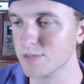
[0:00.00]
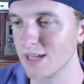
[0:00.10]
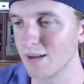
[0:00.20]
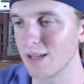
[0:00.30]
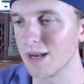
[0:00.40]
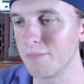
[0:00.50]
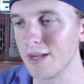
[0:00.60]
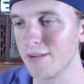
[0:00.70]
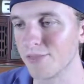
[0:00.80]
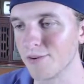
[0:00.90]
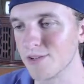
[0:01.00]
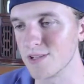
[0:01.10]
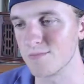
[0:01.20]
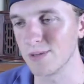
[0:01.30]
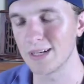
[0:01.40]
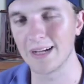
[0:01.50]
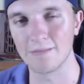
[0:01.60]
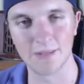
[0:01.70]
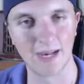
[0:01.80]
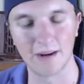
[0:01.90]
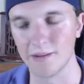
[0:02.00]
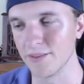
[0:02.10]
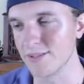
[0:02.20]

Carolina Panthers, but I don't know.